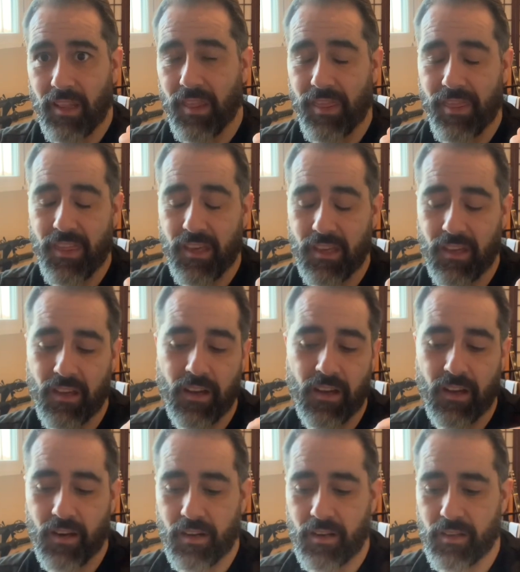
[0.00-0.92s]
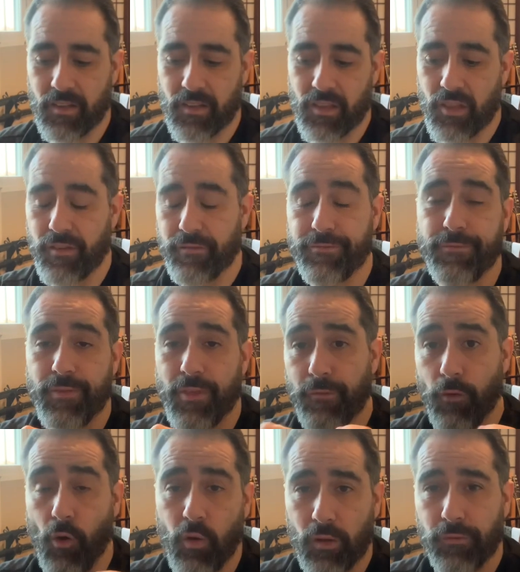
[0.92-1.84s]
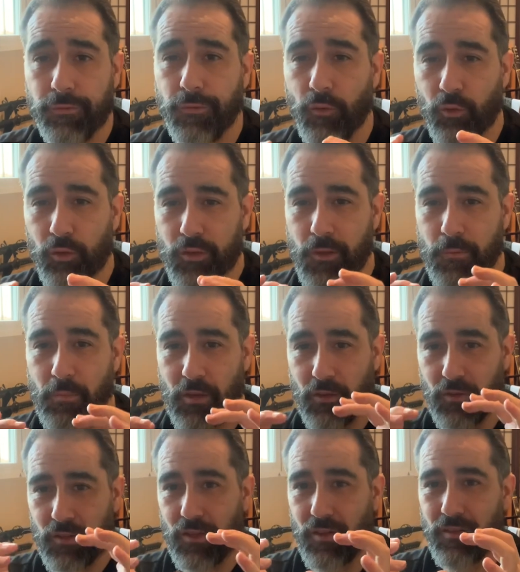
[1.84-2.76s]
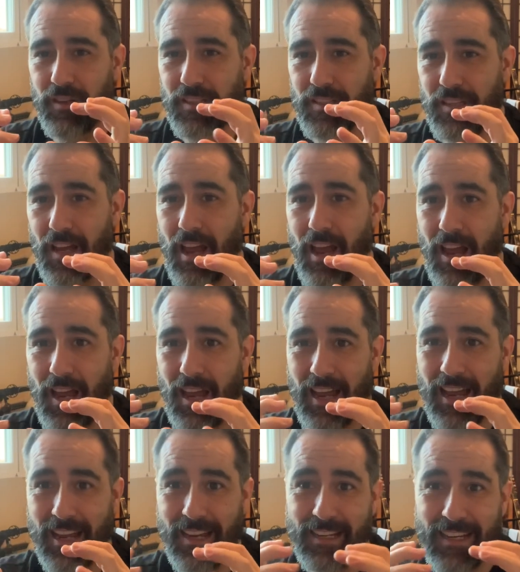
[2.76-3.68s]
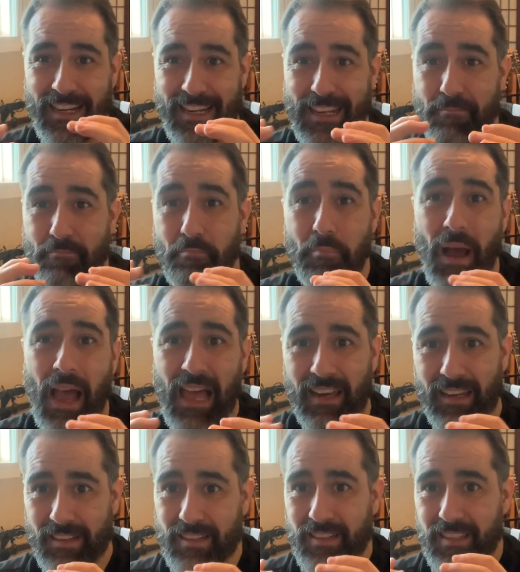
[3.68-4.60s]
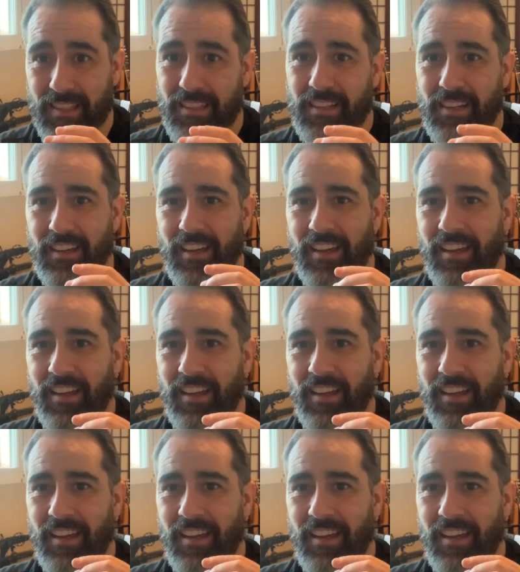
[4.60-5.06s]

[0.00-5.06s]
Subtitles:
the vocal folds because there is an imbalance